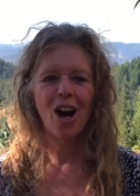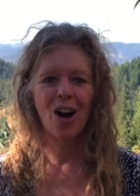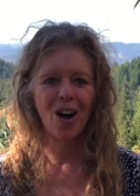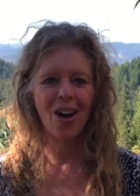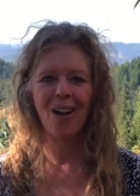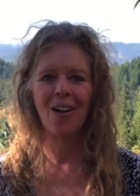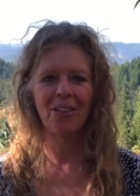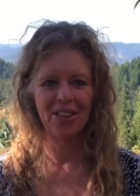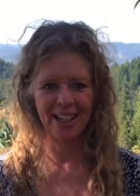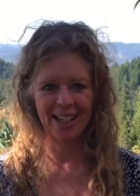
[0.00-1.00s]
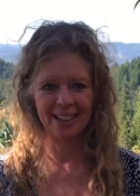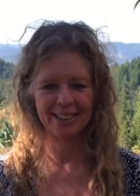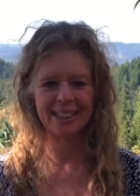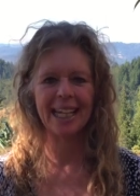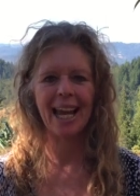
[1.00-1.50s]
All
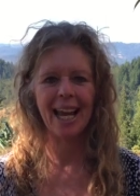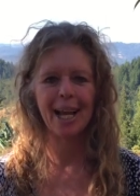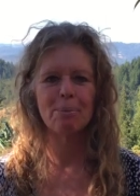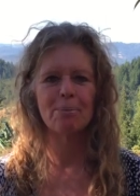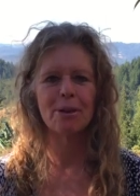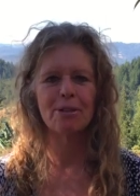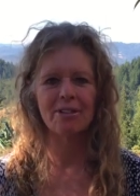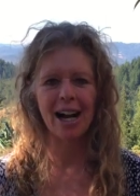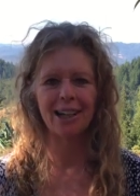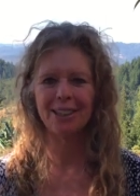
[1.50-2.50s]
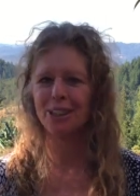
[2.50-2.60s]
this can provide